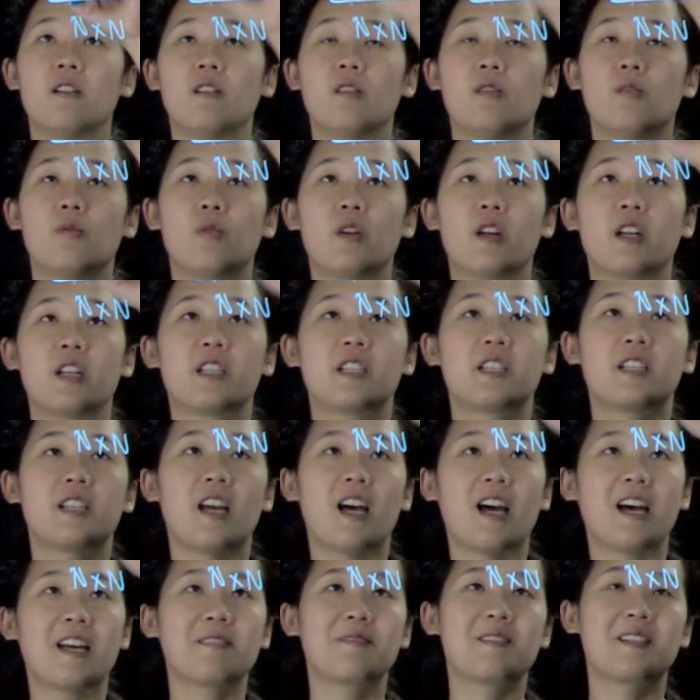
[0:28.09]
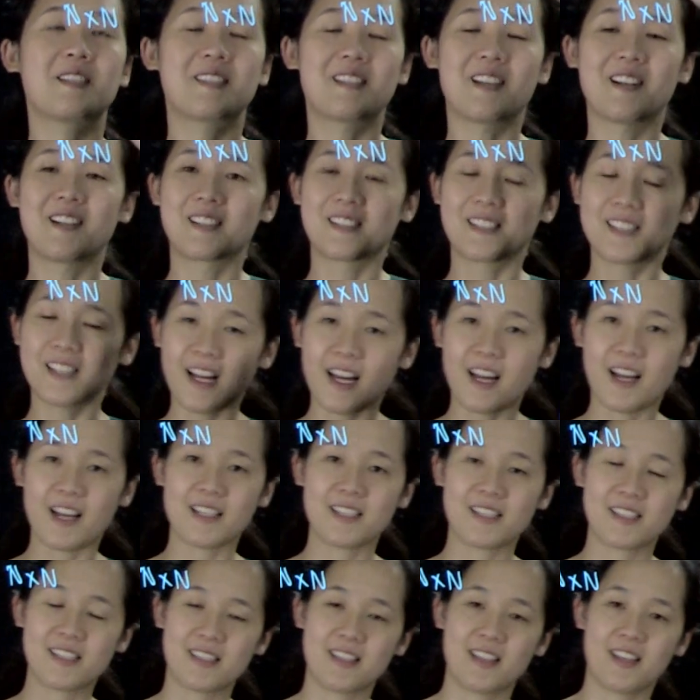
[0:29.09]
which, as we saw in
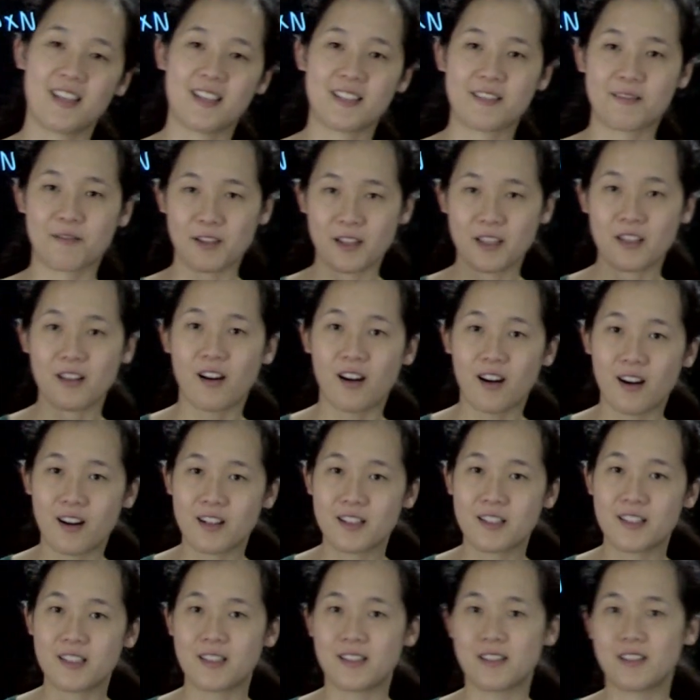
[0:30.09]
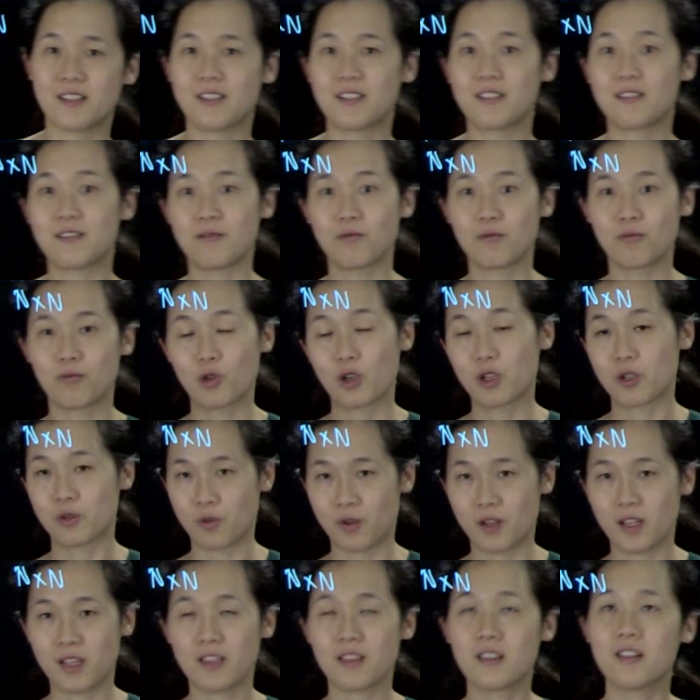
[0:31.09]
class, is really hard to work
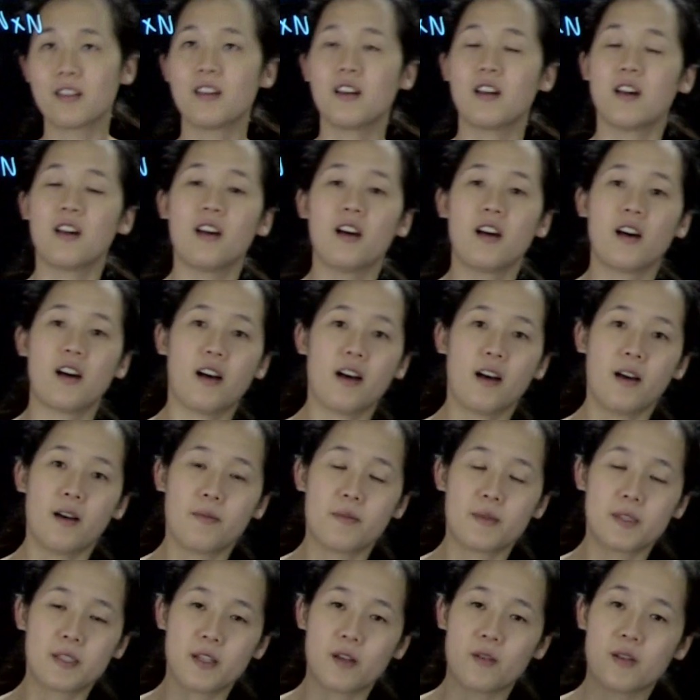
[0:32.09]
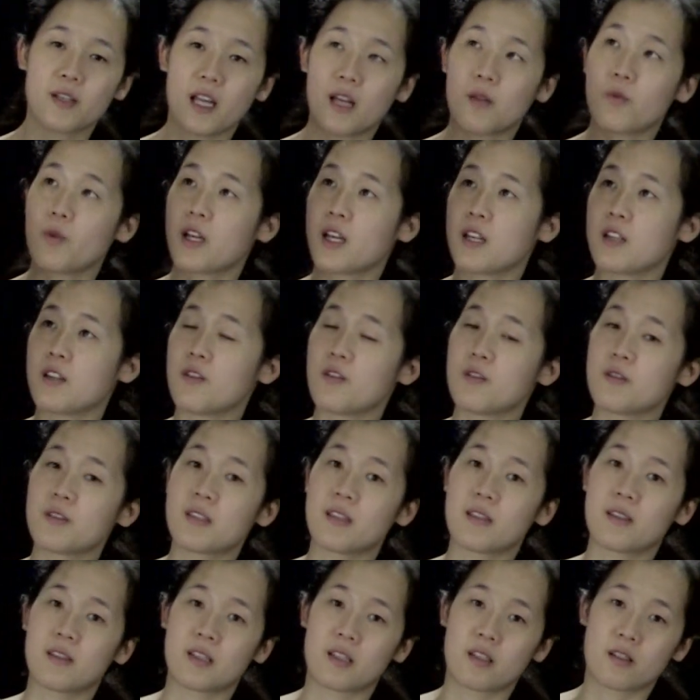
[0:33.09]
with. Um, so again, we can use
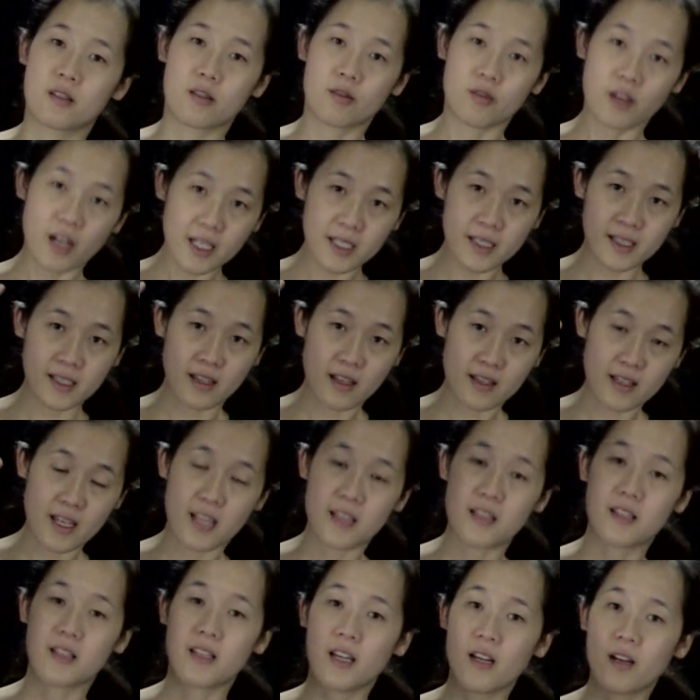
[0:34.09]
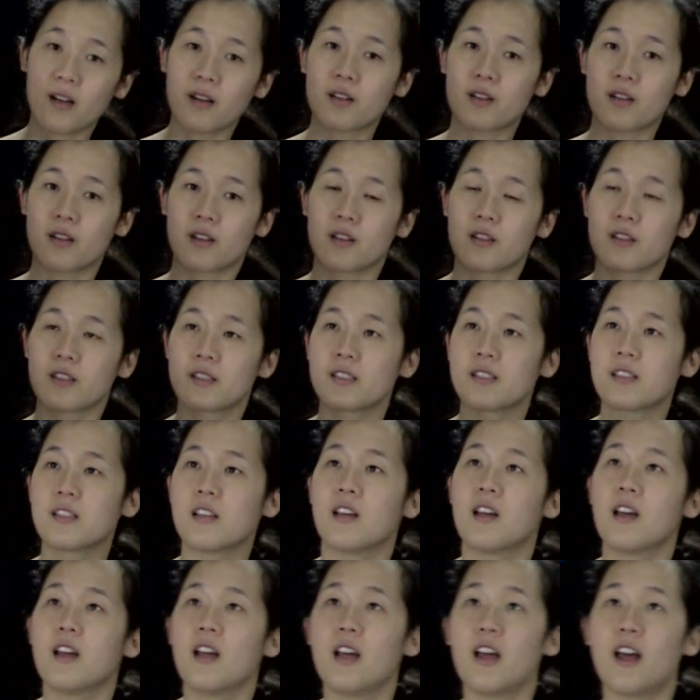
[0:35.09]
the traces and the characters.
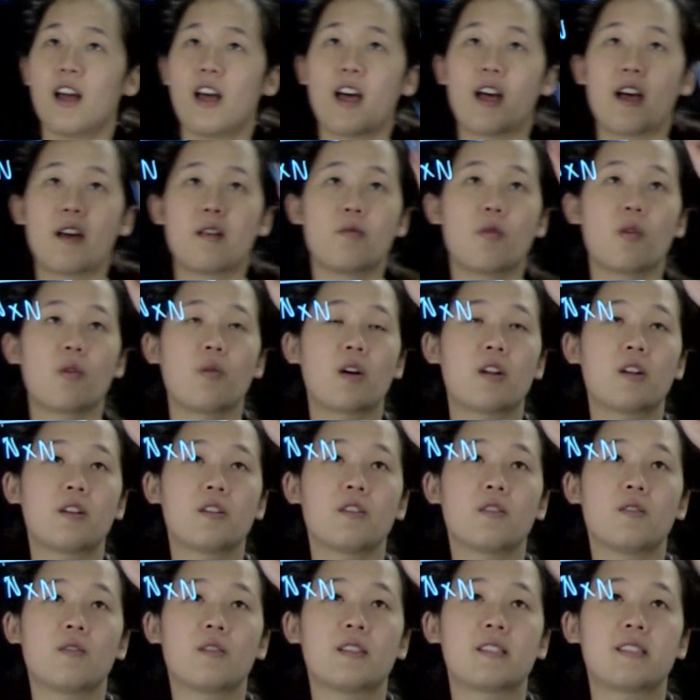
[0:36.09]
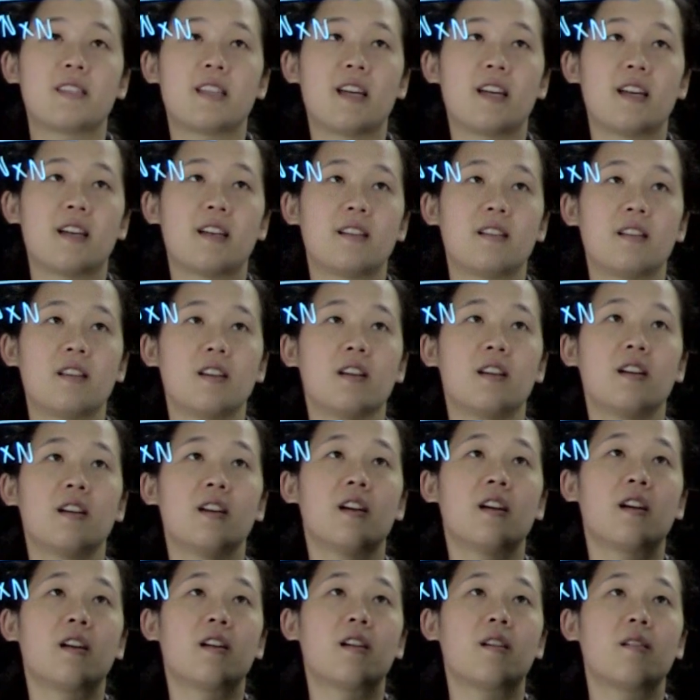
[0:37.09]
And what we want to do is then
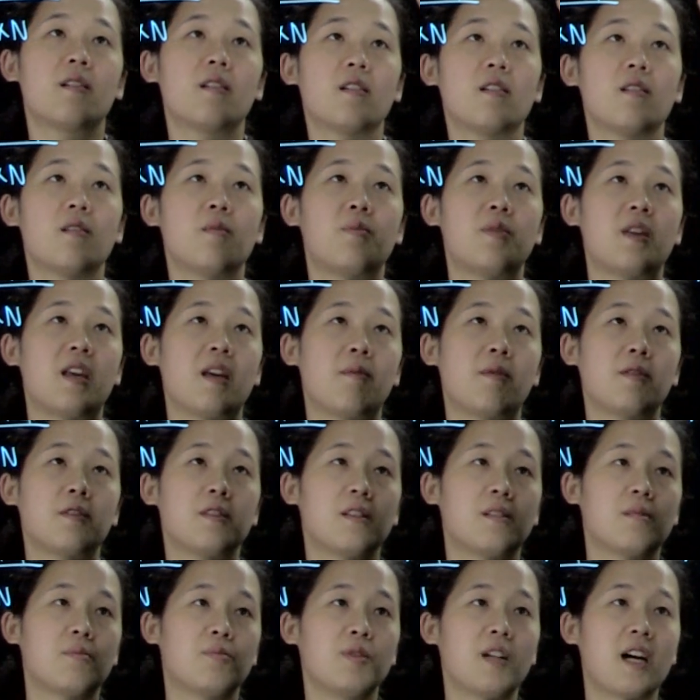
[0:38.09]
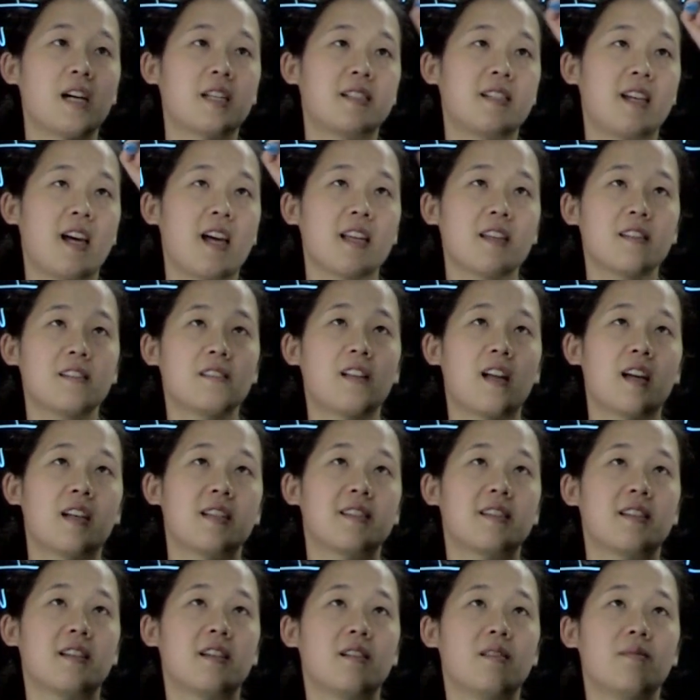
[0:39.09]
be able to block diagonalize
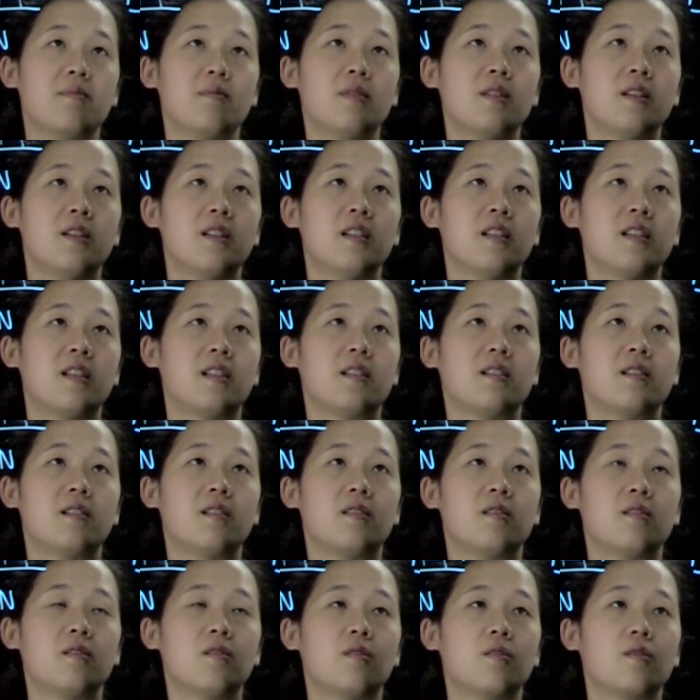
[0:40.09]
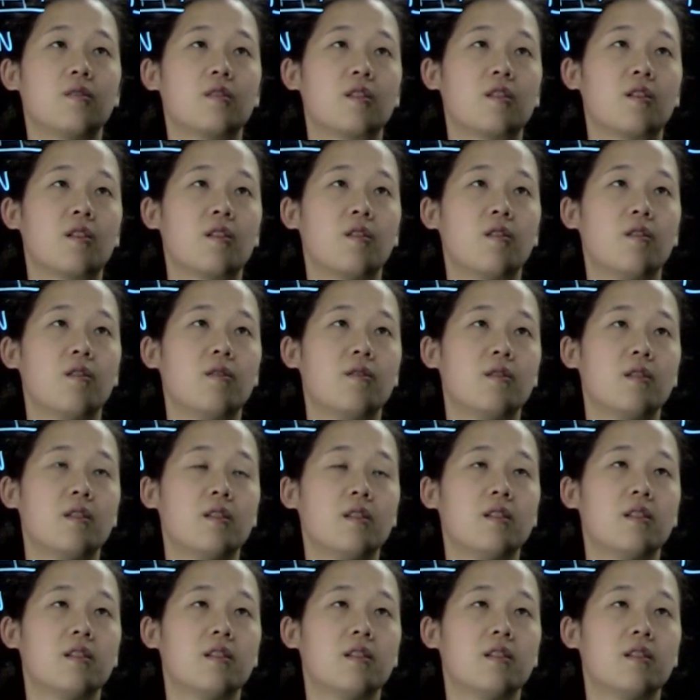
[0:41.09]
them into their own